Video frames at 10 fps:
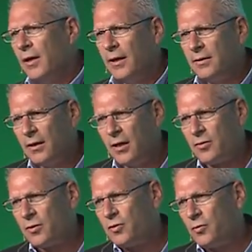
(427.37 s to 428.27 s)
Uh, it
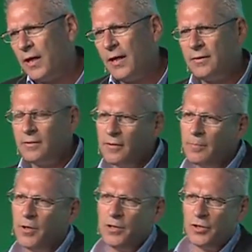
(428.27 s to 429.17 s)
allows us to get
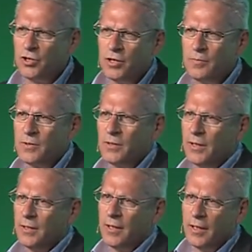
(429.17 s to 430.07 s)
partnerships
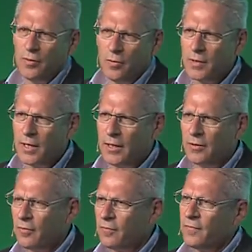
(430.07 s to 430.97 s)
and, and all
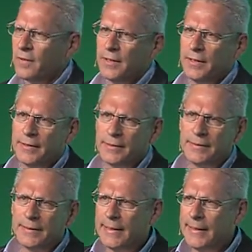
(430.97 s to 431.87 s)
kind of
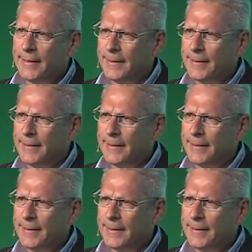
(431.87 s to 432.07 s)
uh,